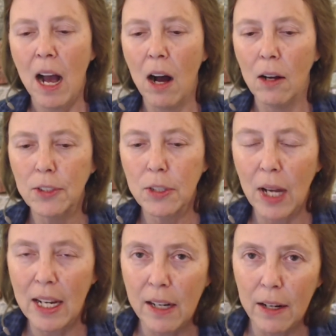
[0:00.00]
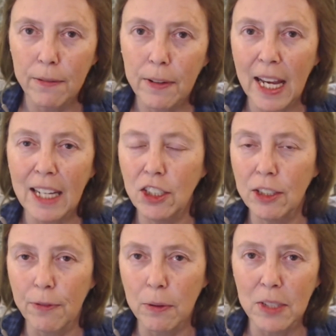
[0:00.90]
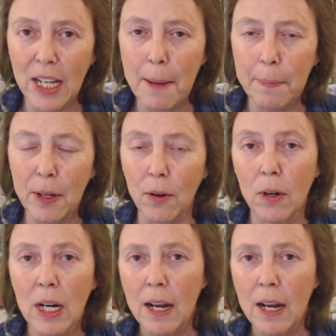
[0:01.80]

I also got notification from Zapier